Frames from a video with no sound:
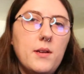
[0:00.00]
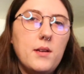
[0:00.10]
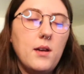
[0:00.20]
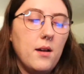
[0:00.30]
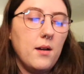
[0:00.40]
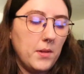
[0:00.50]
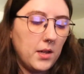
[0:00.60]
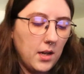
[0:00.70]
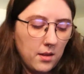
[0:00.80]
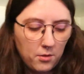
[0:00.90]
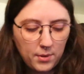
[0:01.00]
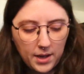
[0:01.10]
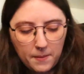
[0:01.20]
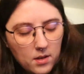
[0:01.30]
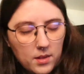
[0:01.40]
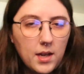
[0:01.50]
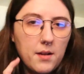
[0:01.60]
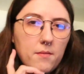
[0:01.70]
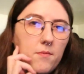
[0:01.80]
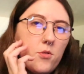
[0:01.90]
the colorway that
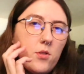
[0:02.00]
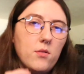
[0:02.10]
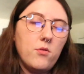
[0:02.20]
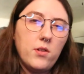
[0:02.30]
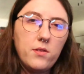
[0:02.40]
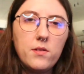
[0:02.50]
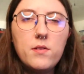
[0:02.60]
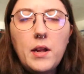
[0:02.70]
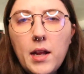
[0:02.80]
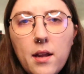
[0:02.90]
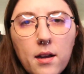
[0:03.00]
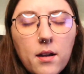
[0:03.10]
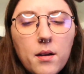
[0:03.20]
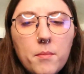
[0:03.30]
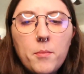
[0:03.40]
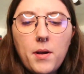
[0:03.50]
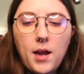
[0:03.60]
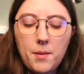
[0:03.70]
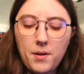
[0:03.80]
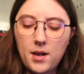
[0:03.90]
just see on my
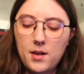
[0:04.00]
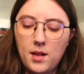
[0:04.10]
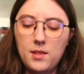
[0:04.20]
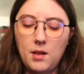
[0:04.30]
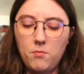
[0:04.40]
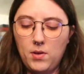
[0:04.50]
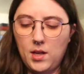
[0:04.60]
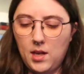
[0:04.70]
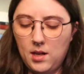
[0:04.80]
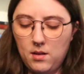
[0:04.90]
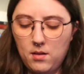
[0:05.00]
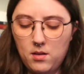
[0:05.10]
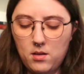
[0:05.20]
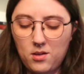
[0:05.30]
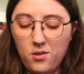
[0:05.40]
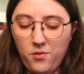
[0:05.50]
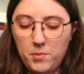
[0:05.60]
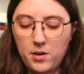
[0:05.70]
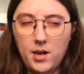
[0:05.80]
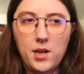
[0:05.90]
iPad, and then we can go from
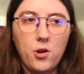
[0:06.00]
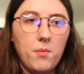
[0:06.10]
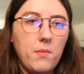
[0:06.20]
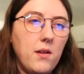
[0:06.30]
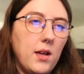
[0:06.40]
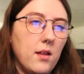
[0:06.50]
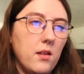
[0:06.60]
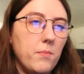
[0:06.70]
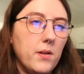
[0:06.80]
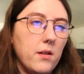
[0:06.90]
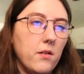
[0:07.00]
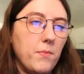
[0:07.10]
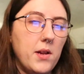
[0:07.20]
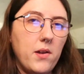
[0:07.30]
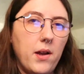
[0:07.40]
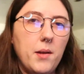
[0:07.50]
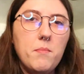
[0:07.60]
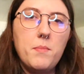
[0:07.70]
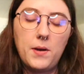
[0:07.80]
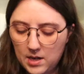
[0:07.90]
there. I know it might take a little bit of my time,
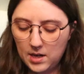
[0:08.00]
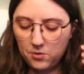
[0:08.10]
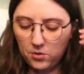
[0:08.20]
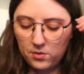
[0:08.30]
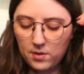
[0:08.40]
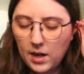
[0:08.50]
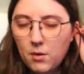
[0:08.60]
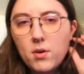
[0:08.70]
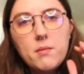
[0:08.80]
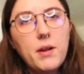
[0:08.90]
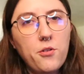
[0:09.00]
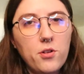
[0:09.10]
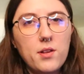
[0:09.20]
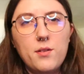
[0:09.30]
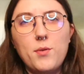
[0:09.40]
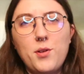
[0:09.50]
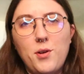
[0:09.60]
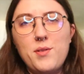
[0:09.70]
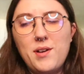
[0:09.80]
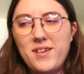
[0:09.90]
but I want to make sure that this one
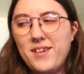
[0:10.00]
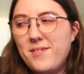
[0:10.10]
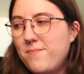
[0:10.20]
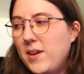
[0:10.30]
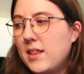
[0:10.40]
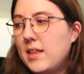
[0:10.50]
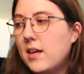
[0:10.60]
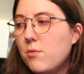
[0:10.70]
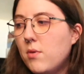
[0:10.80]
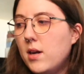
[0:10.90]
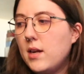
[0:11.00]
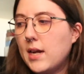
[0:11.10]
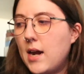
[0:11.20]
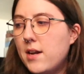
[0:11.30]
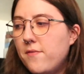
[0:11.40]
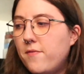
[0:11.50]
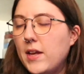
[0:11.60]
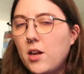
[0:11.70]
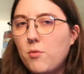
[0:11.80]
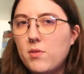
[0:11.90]
turns out good. Like the other one, I kind of
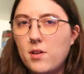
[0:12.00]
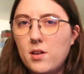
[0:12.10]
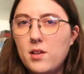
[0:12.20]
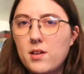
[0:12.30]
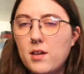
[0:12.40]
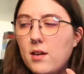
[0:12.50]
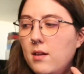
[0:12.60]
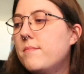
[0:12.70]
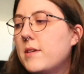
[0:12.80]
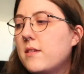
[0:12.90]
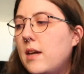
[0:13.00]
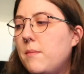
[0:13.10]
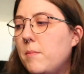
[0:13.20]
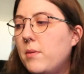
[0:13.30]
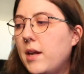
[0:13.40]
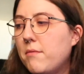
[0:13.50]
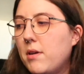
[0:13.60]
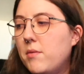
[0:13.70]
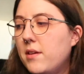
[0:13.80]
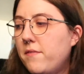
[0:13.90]
figured was going to look good because I'd been playing around
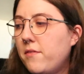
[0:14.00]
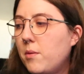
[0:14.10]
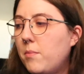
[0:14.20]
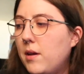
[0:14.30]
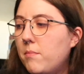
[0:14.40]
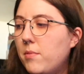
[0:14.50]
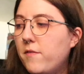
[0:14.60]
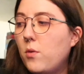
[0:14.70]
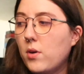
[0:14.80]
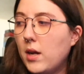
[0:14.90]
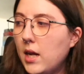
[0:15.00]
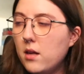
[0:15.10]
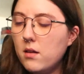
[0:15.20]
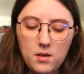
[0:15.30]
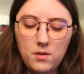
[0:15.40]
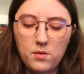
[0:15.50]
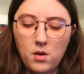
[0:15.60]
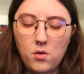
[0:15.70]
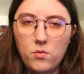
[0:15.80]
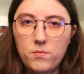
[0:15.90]
with it for a bit beforehand.
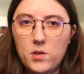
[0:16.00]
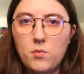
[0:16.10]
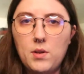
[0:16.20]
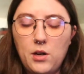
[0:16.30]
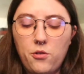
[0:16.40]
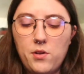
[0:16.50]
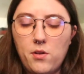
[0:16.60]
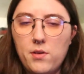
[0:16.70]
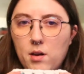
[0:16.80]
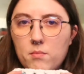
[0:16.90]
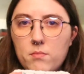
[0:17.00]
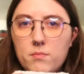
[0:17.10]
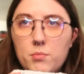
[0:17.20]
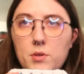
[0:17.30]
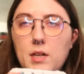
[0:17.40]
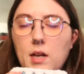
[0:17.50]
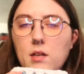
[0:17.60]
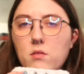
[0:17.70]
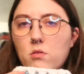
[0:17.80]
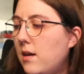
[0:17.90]
So this one actually turned out pretty
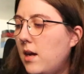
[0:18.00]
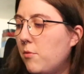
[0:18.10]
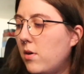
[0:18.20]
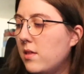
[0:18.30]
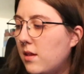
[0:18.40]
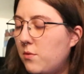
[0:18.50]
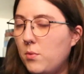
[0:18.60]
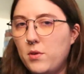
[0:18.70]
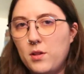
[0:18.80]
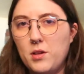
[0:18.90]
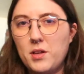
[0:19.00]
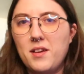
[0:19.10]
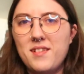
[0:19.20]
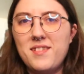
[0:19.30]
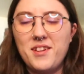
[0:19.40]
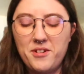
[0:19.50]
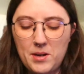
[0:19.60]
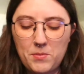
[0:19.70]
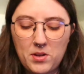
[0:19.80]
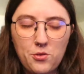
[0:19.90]
nice. I want this one to look good. So
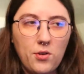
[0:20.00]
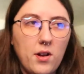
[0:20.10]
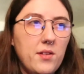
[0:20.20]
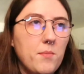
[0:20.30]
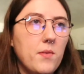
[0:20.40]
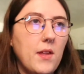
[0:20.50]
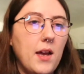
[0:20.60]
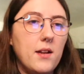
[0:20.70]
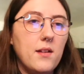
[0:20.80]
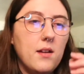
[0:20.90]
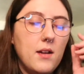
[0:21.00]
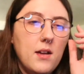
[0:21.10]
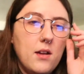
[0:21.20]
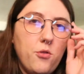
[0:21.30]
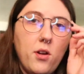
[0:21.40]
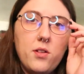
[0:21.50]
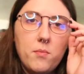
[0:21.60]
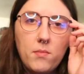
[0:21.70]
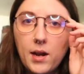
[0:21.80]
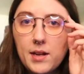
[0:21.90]
I'm going to draw some of that, draw
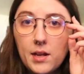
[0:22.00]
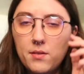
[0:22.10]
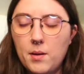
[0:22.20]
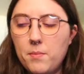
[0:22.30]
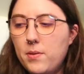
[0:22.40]
some ideas up,